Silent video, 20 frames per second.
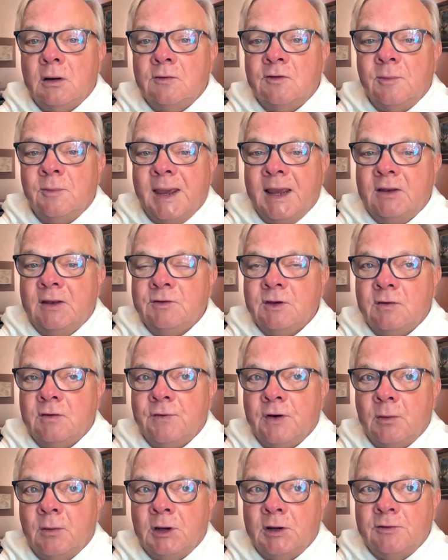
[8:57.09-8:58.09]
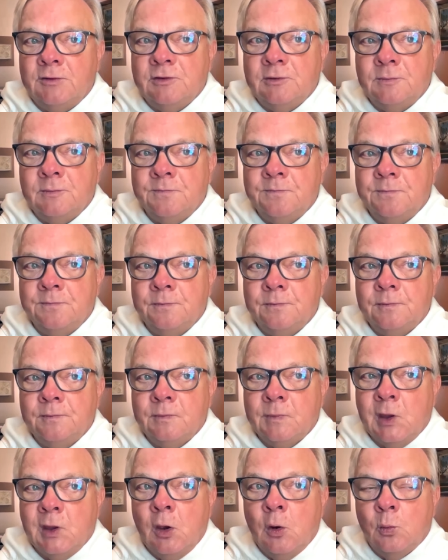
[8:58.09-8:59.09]
demands it from us.
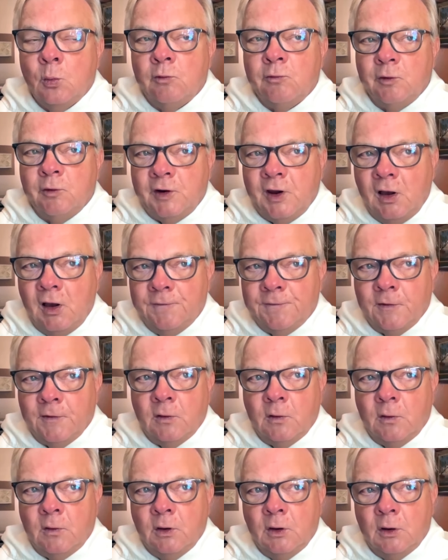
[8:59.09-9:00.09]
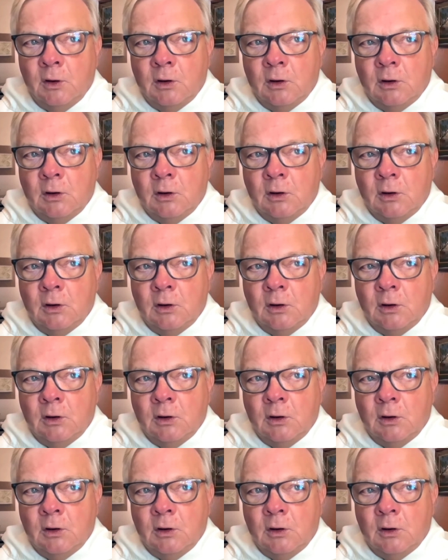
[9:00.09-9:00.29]
Well, Rodolfo